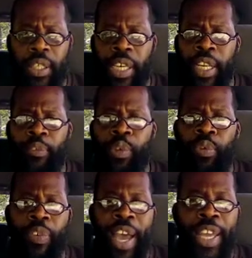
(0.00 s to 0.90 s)
And if you
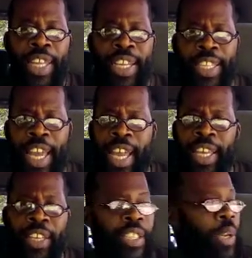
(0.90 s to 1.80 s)
violate that,
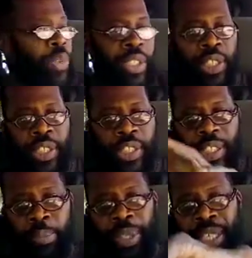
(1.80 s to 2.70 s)
they would just
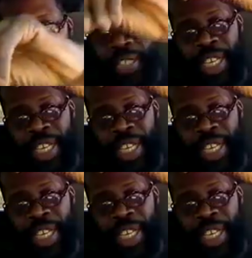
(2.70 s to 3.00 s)
simply